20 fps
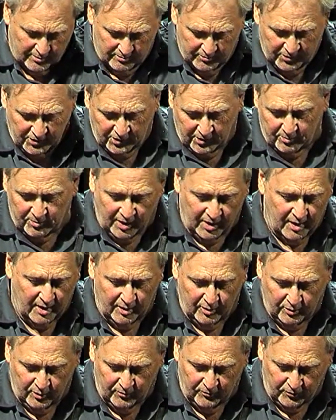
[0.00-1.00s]
Something I
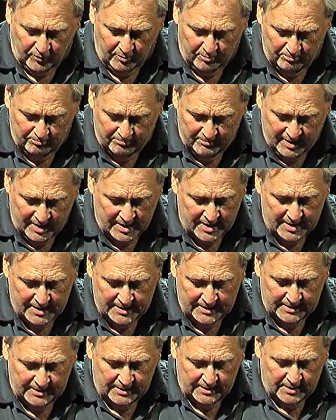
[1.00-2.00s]
learned from
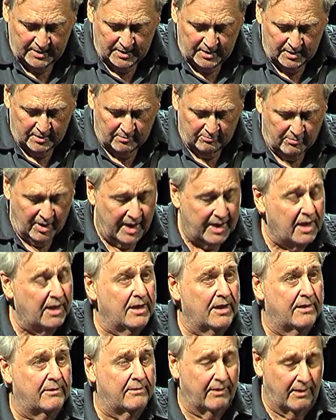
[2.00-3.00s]
Micah
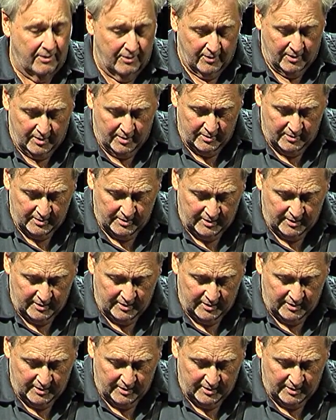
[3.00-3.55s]
Natera,